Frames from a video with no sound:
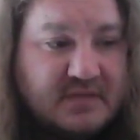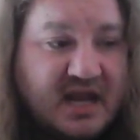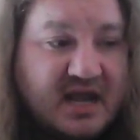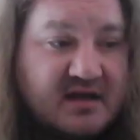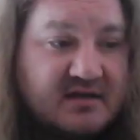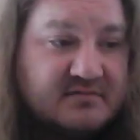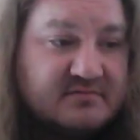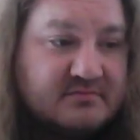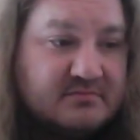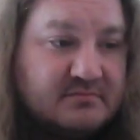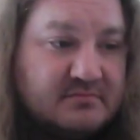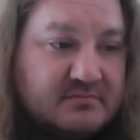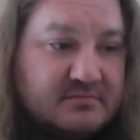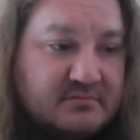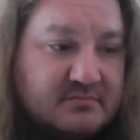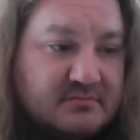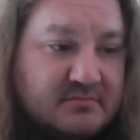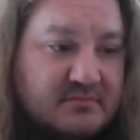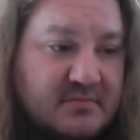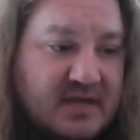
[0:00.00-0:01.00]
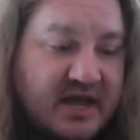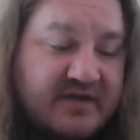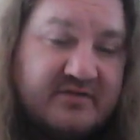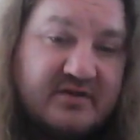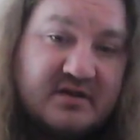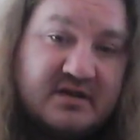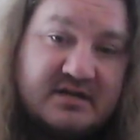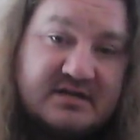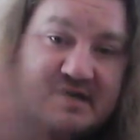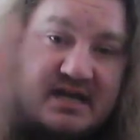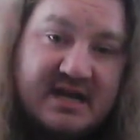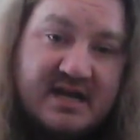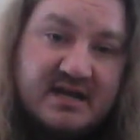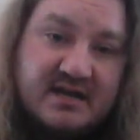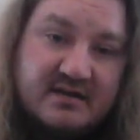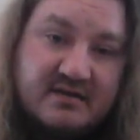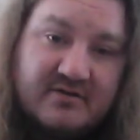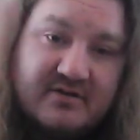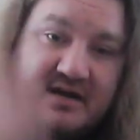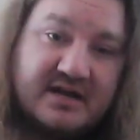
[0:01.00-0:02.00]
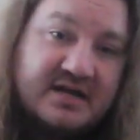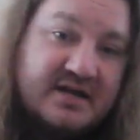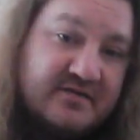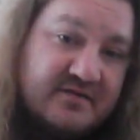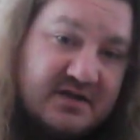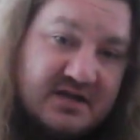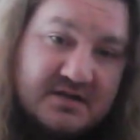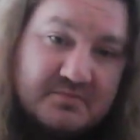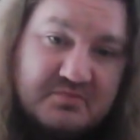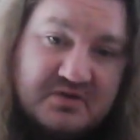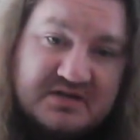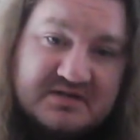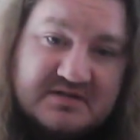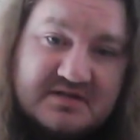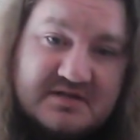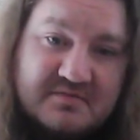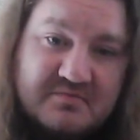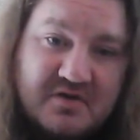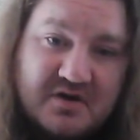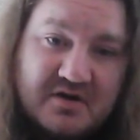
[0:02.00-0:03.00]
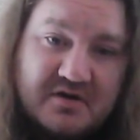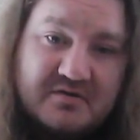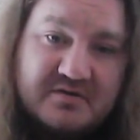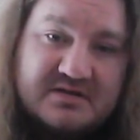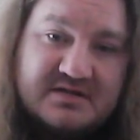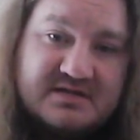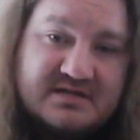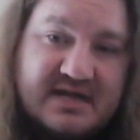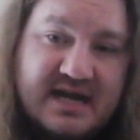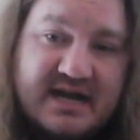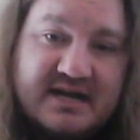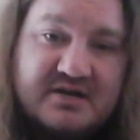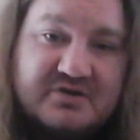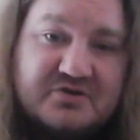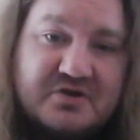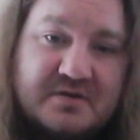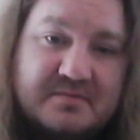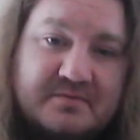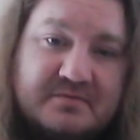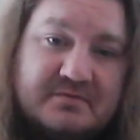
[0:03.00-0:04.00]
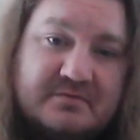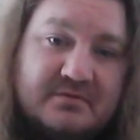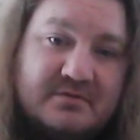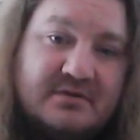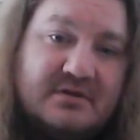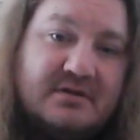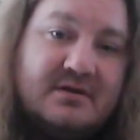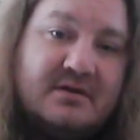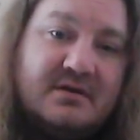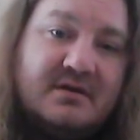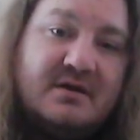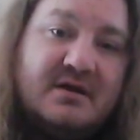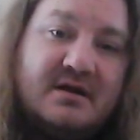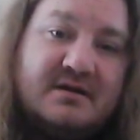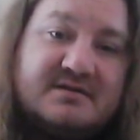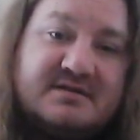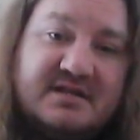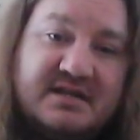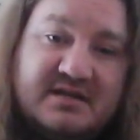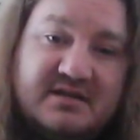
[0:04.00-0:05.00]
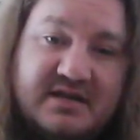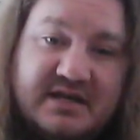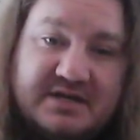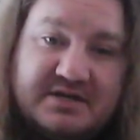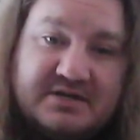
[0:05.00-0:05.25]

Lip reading: yeah, have a good day, a great evening, a pleasant tomorrow, and stay out of trouble. I'll see you